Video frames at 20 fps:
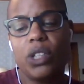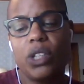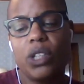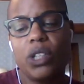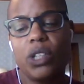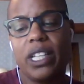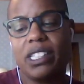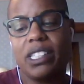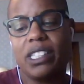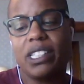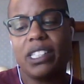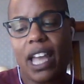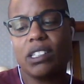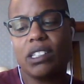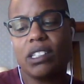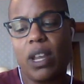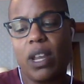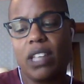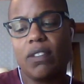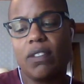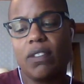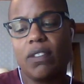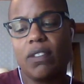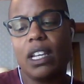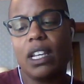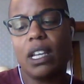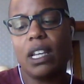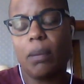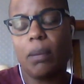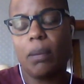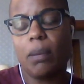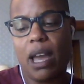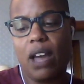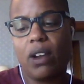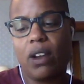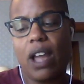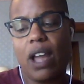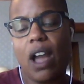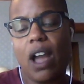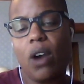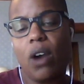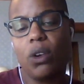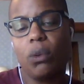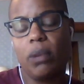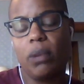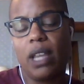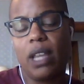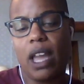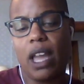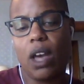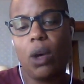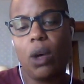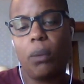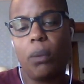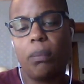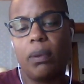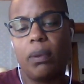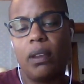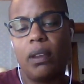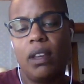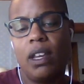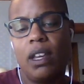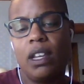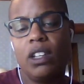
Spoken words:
text as ways of thinking about how do we help